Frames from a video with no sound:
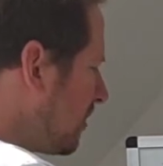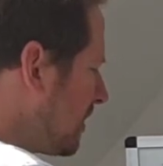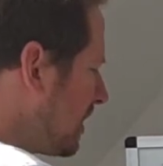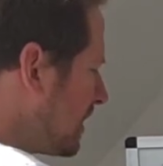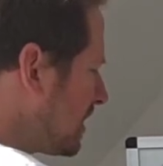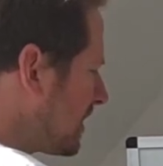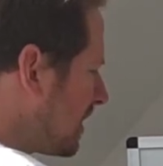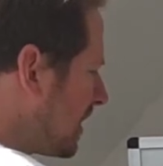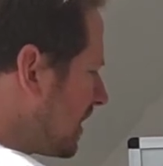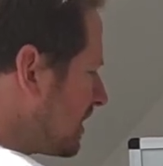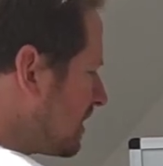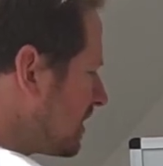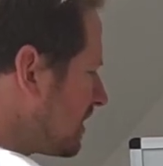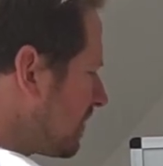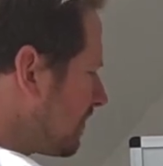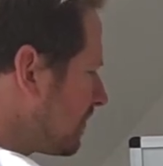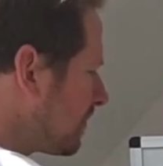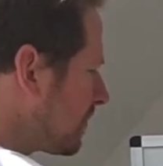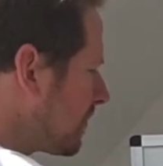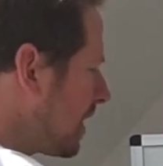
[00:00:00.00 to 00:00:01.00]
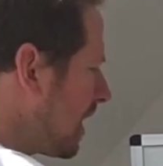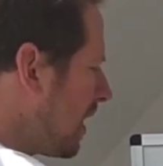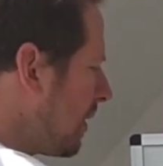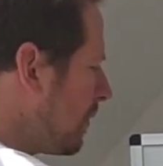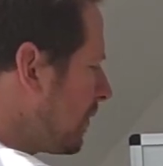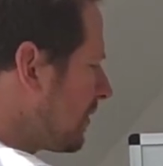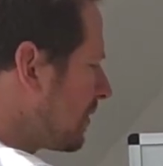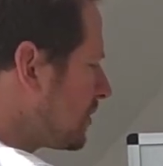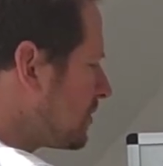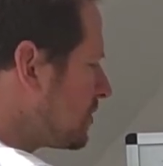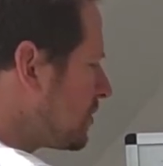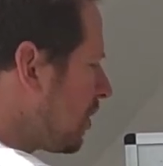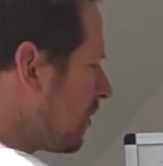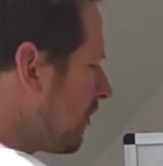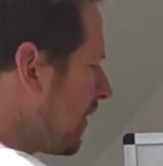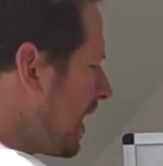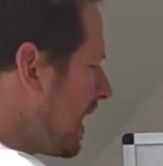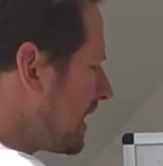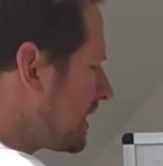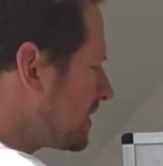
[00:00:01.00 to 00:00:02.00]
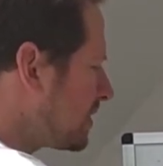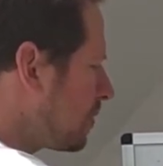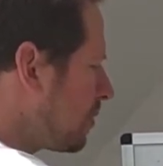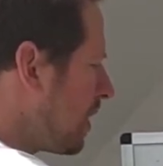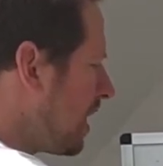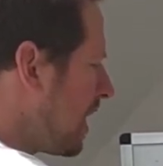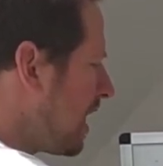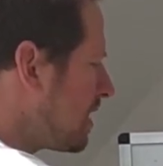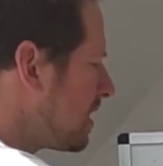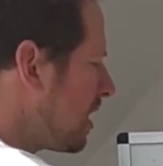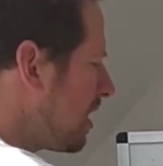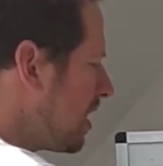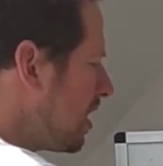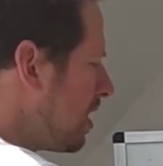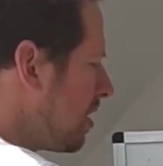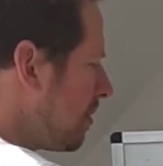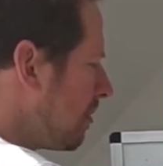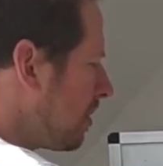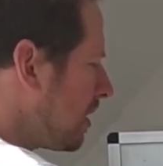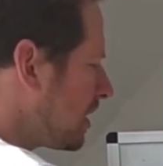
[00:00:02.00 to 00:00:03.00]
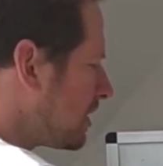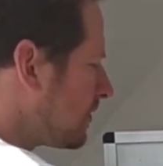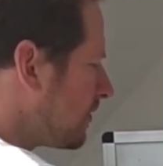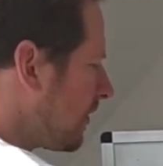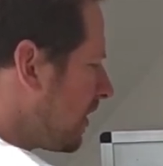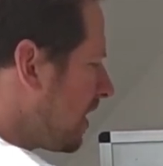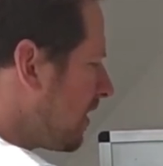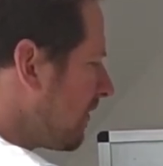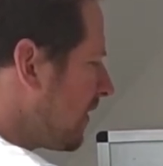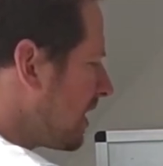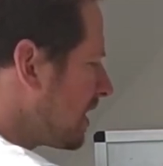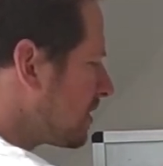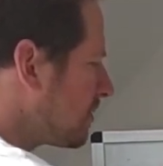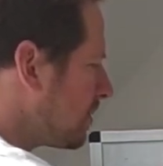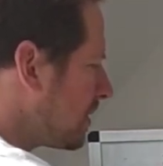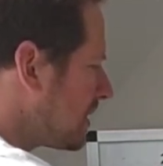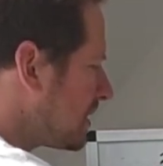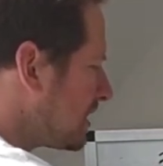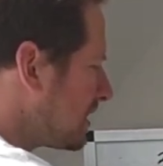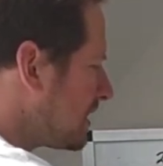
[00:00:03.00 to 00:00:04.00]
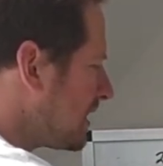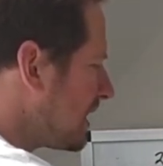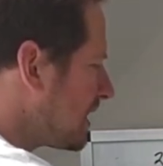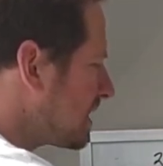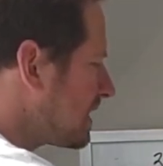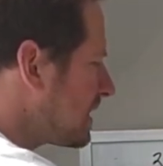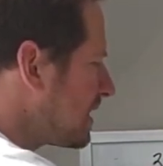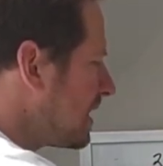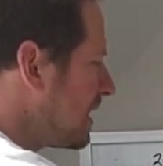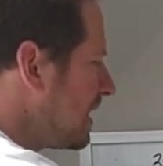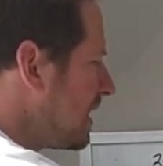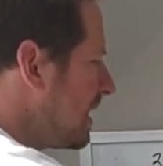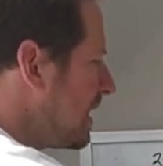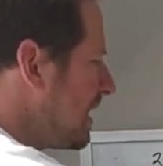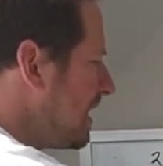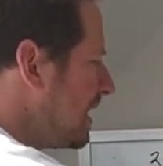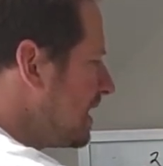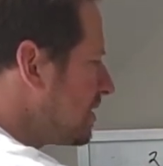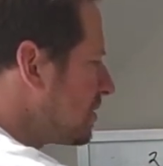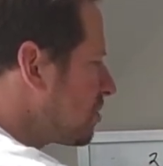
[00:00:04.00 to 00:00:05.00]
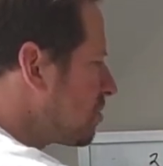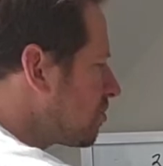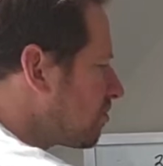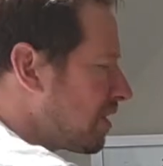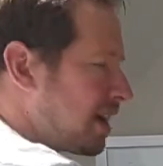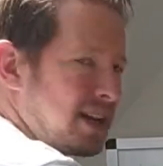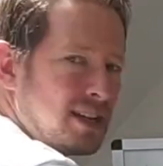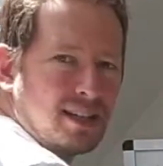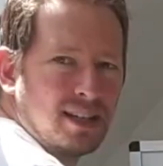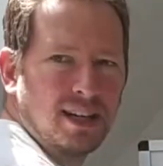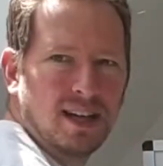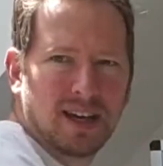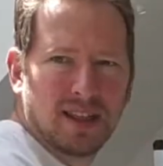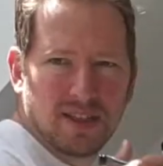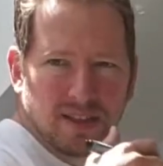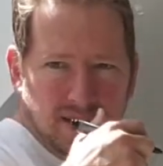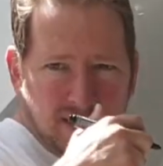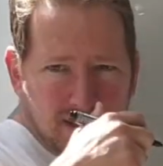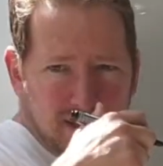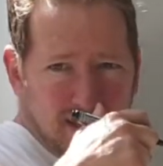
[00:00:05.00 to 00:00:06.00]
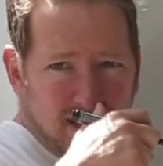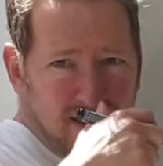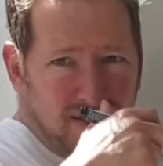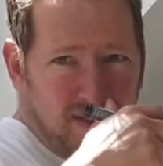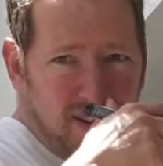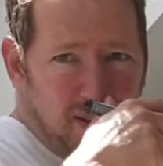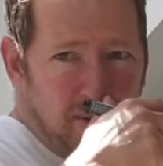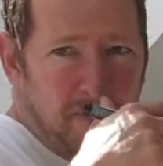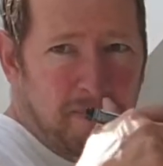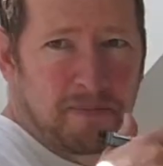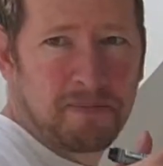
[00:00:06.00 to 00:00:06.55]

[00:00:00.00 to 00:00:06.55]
these lines? We've got to solve x squared plus 5x plus 6 is greater than 0.